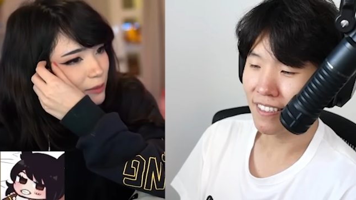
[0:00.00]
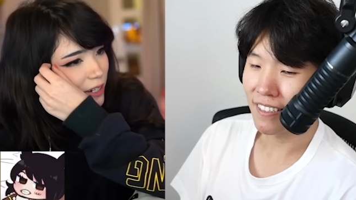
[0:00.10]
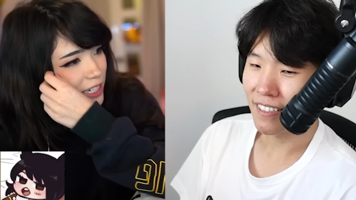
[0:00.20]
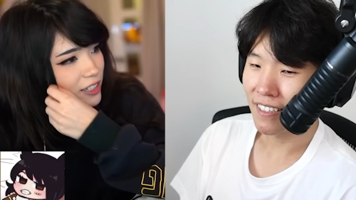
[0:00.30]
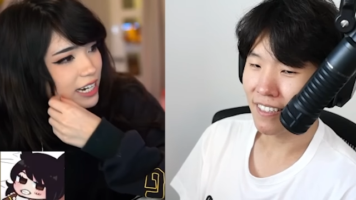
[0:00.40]

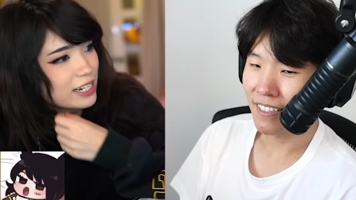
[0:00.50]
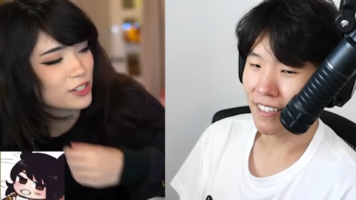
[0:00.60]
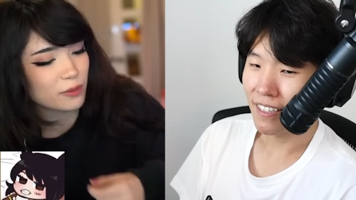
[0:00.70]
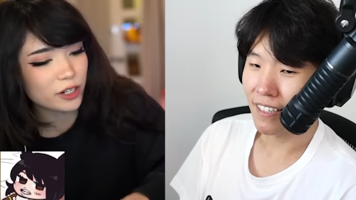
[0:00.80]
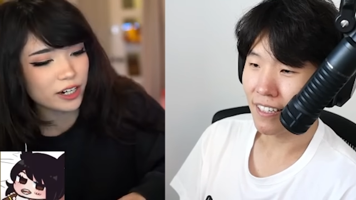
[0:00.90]
Speaker 1: about your day,
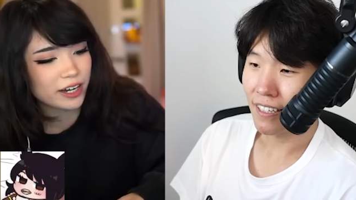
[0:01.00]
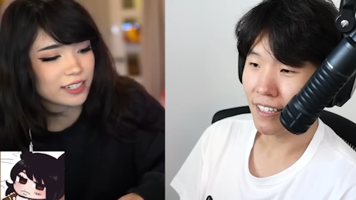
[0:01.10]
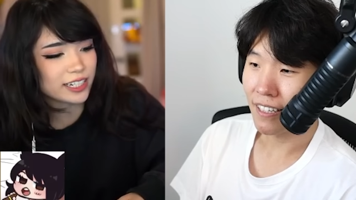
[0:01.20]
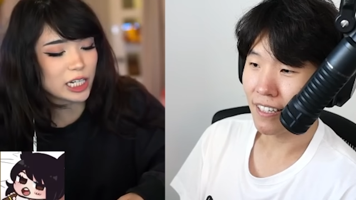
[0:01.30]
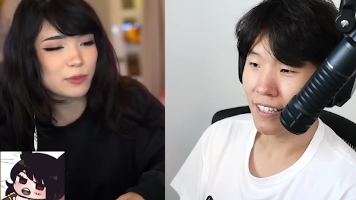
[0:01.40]
so I'm gonna go ahead
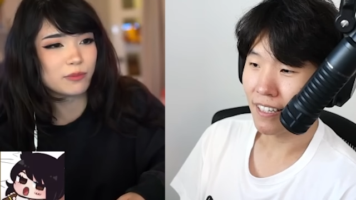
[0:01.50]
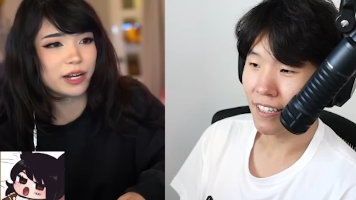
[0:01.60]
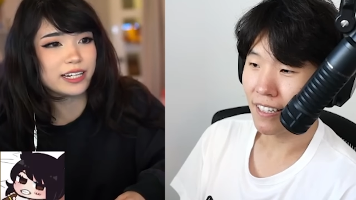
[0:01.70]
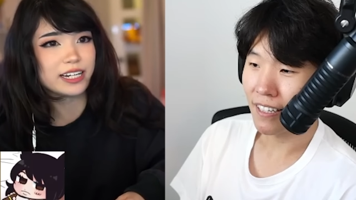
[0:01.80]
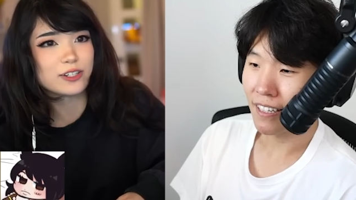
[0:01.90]
and tell you about
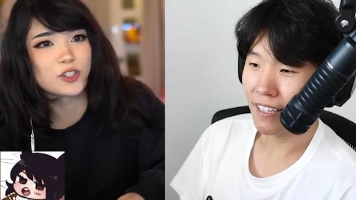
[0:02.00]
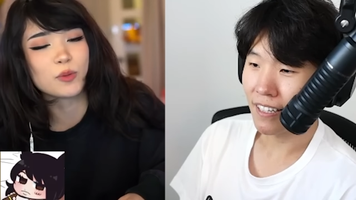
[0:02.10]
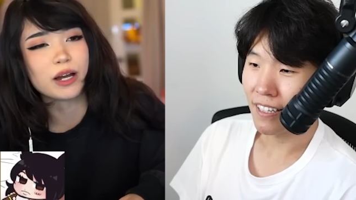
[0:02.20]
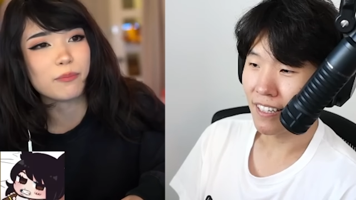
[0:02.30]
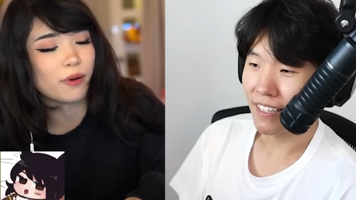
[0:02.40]
my day. So
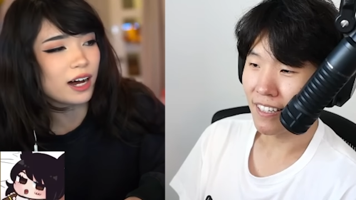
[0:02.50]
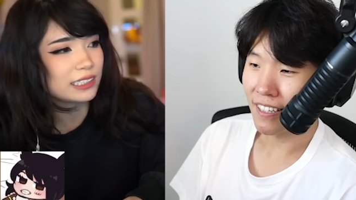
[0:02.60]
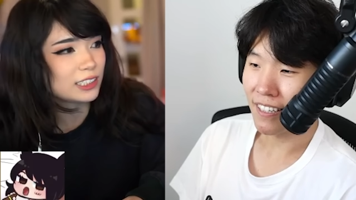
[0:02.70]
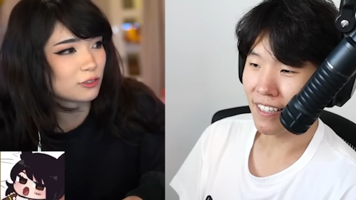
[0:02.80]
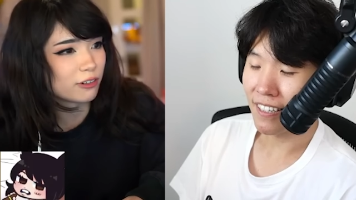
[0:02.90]
my
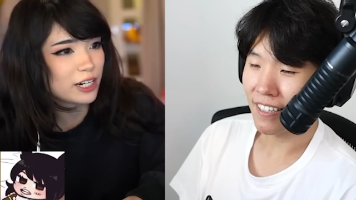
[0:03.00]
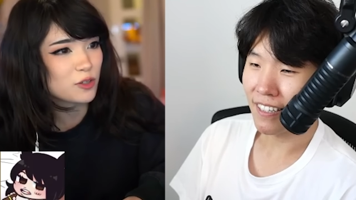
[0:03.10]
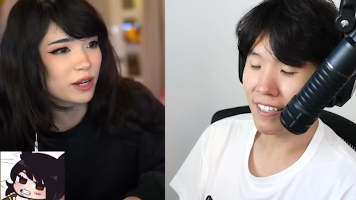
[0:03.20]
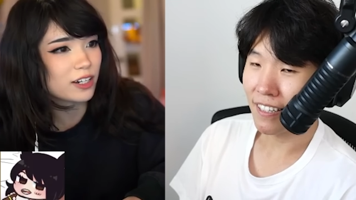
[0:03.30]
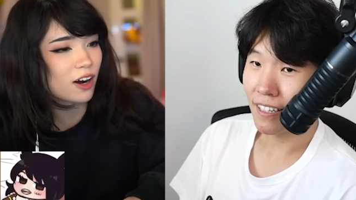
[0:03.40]
boss
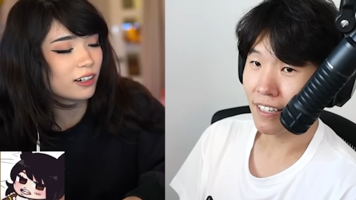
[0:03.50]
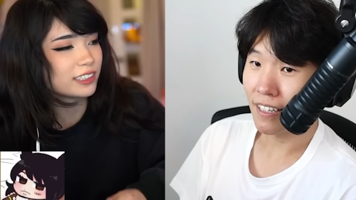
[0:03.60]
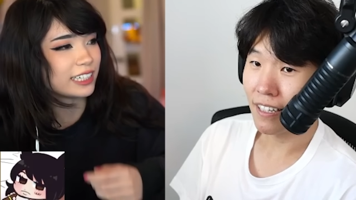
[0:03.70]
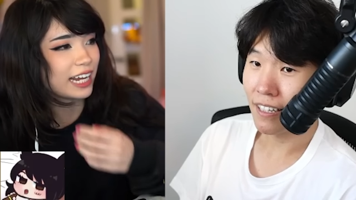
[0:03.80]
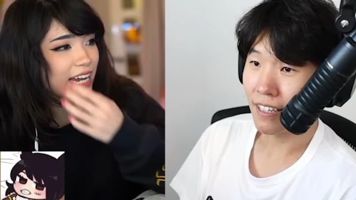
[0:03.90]
wrecked my car
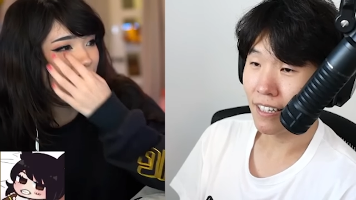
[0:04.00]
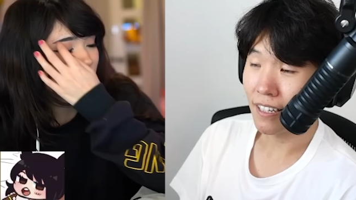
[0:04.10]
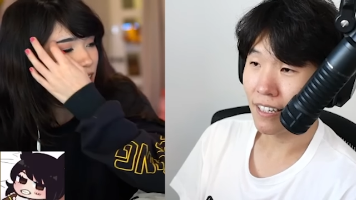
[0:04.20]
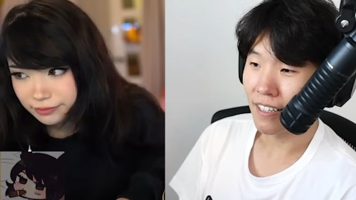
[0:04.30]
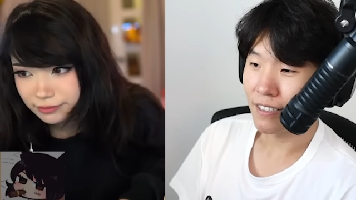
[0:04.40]
today.
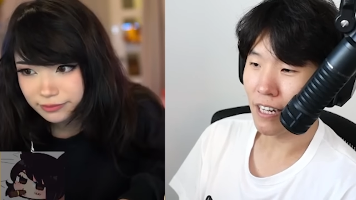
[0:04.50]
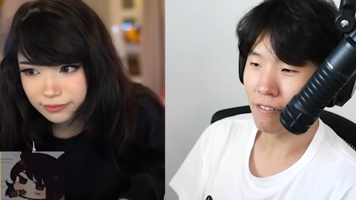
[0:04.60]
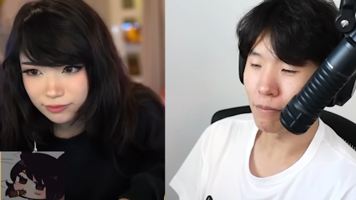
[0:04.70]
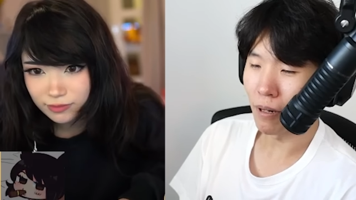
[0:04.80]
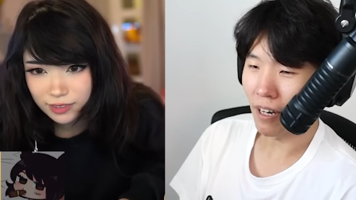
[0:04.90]
Speaker 2: You
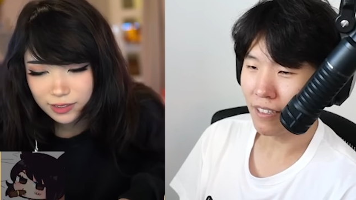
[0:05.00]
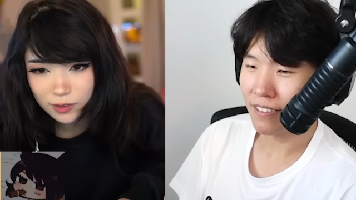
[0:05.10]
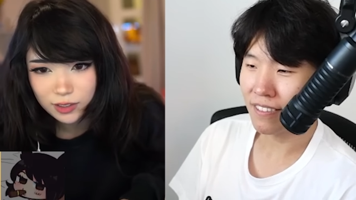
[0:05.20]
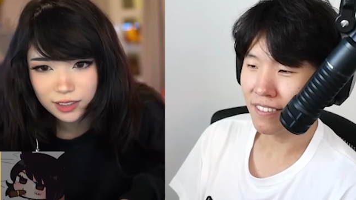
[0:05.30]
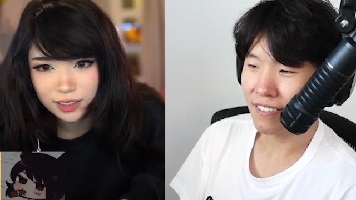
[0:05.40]
have a
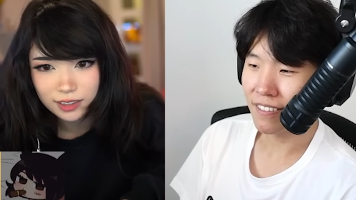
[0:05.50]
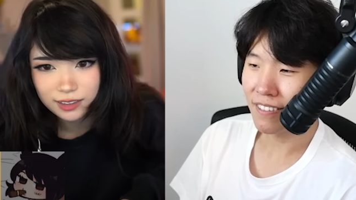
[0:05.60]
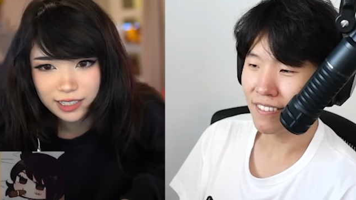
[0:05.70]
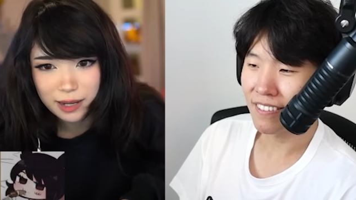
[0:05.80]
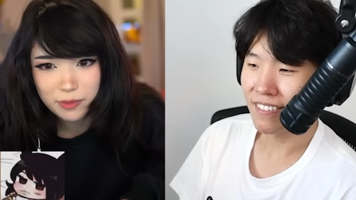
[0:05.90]
boss?
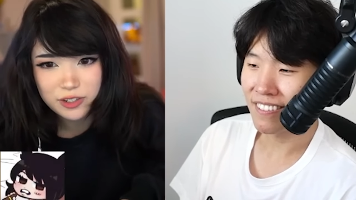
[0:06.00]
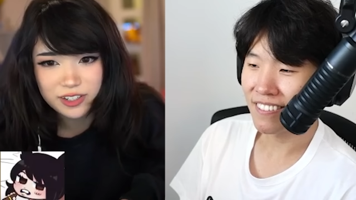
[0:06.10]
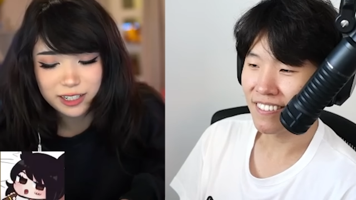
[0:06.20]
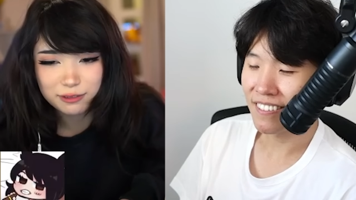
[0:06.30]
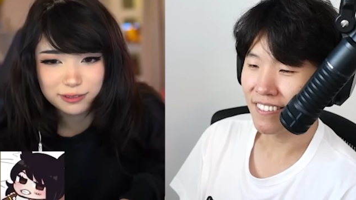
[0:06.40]
Speaker 1: Yeah,
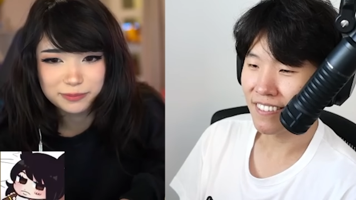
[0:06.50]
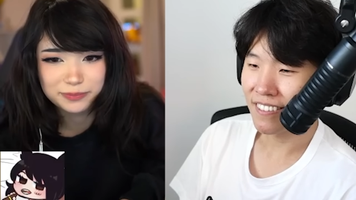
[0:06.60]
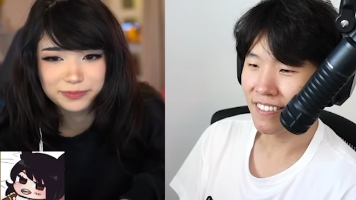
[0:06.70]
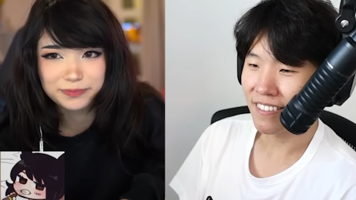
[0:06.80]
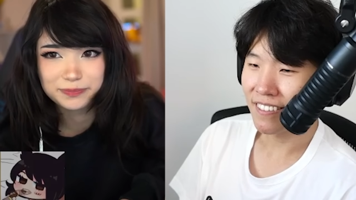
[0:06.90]
Mizkif.
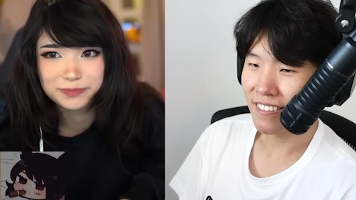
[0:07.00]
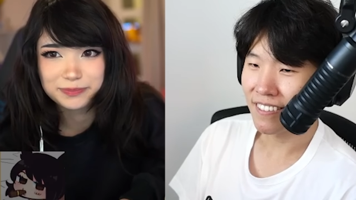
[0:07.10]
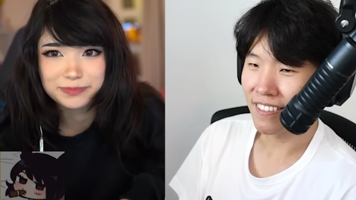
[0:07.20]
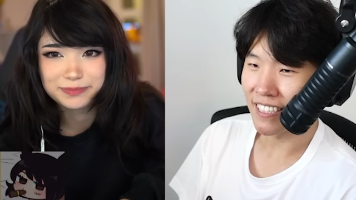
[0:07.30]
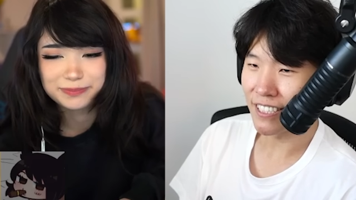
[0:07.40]

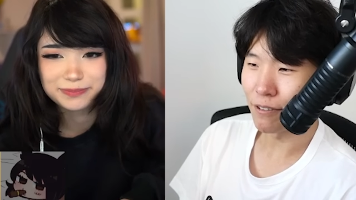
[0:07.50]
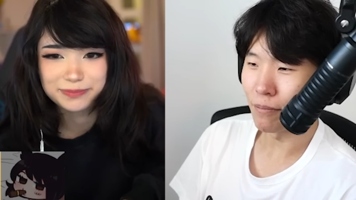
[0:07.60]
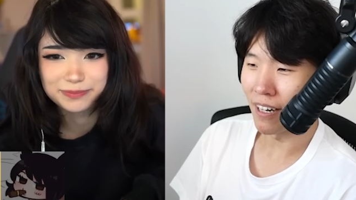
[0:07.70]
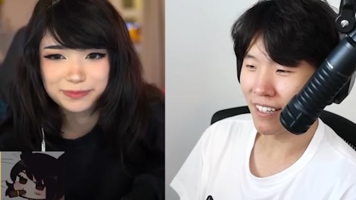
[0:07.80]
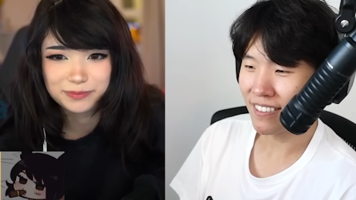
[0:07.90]
Speaker 2: He's your
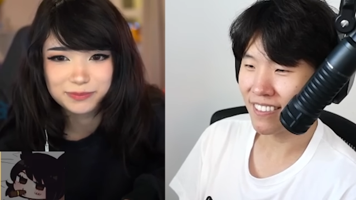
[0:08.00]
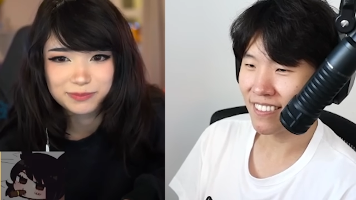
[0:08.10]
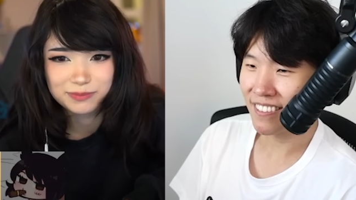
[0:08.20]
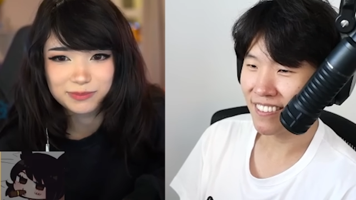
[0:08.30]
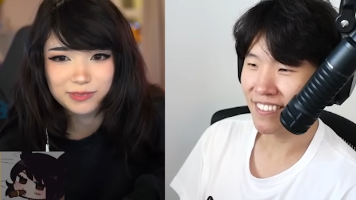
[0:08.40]

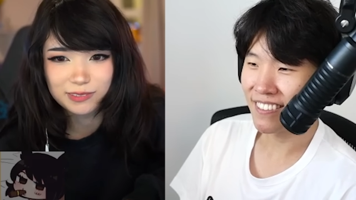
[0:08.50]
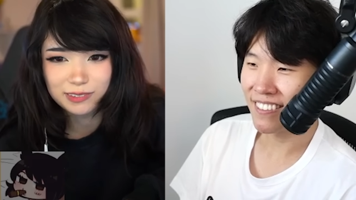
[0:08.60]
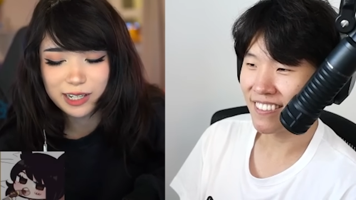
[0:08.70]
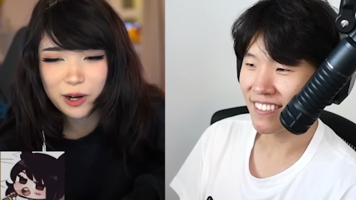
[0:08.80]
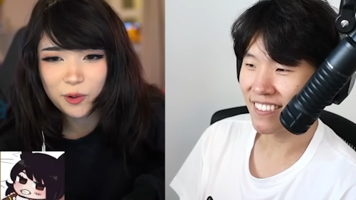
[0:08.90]
boss?
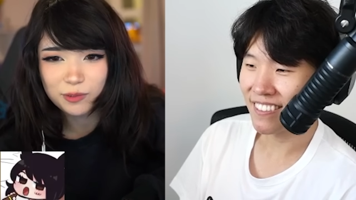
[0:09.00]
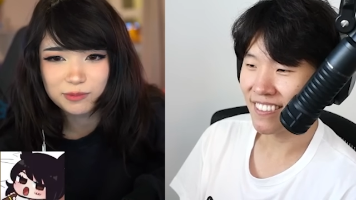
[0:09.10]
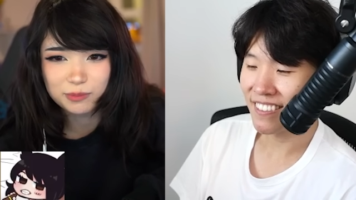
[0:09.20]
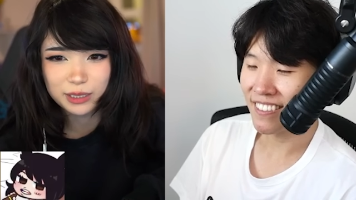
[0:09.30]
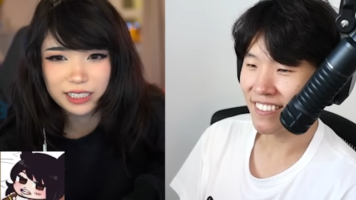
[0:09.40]
Speaker 1: No,
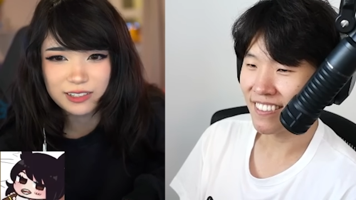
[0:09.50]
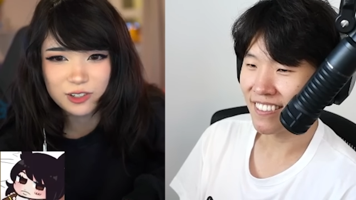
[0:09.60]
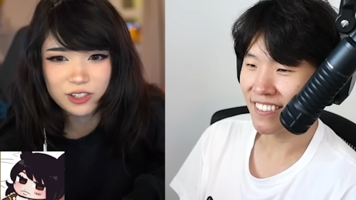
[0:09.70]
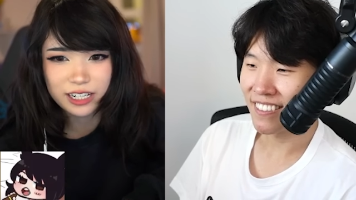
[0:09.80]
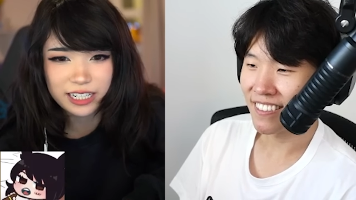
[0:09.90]
but I
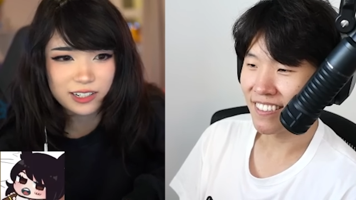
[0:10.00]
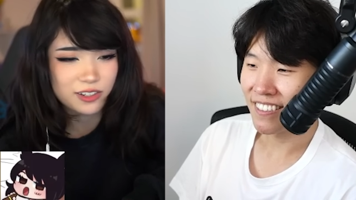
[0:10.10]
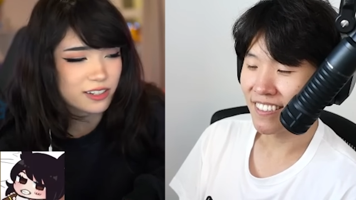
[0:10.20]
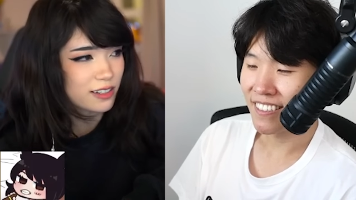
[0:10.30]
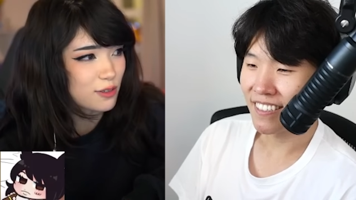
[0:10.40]
just say he is because it's